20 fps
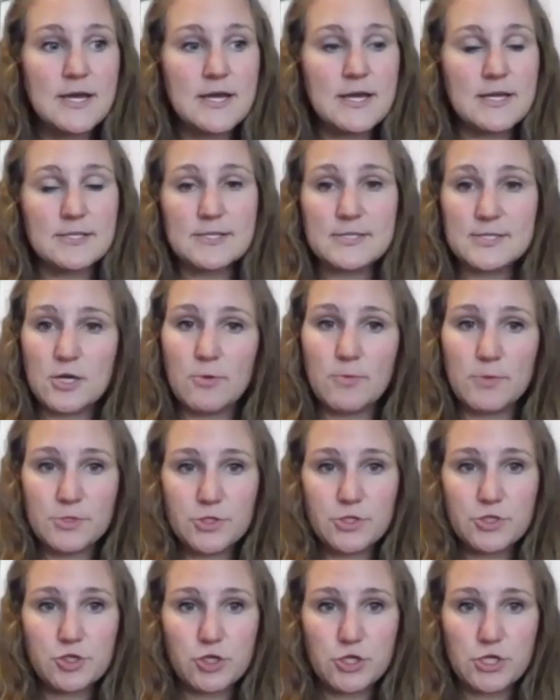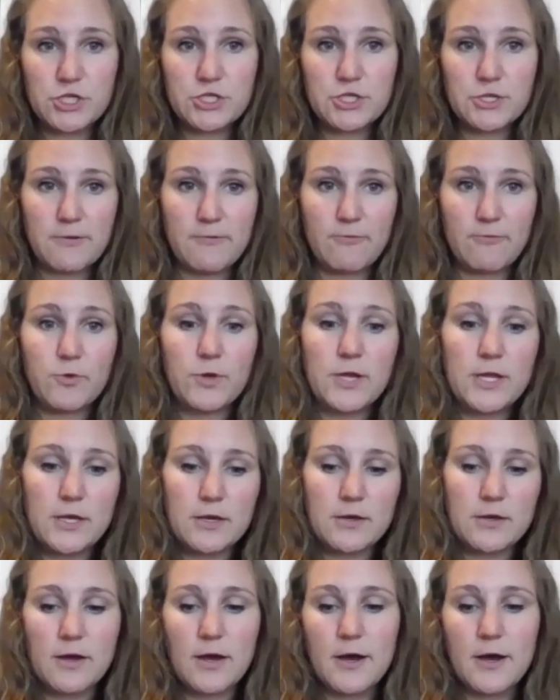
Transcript: and so much tradition of winning.